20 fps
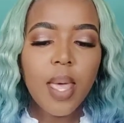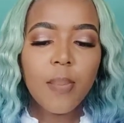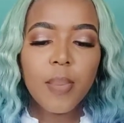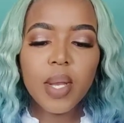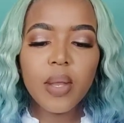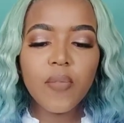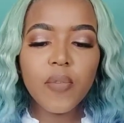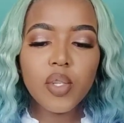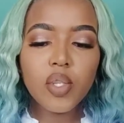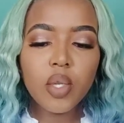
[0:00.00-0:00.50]

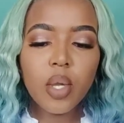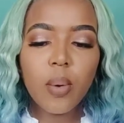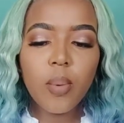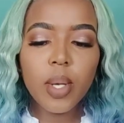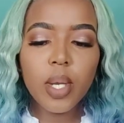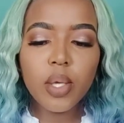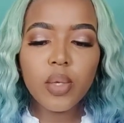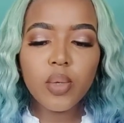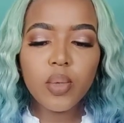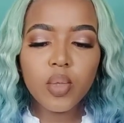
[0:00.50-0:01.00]
but if you do not
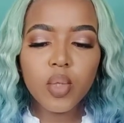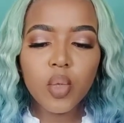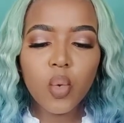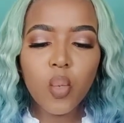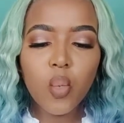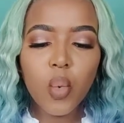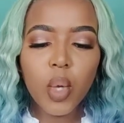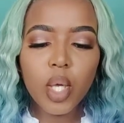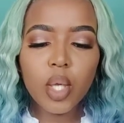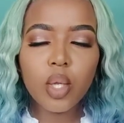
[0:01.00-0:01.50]
want to use
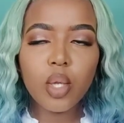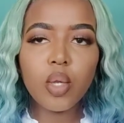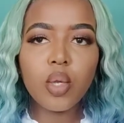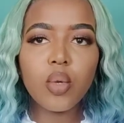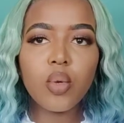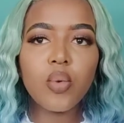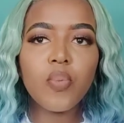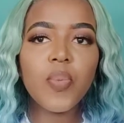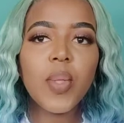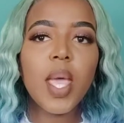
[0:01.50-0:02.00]
wig
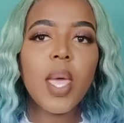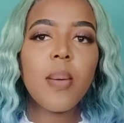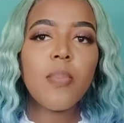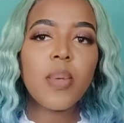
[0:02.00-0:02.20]
glue,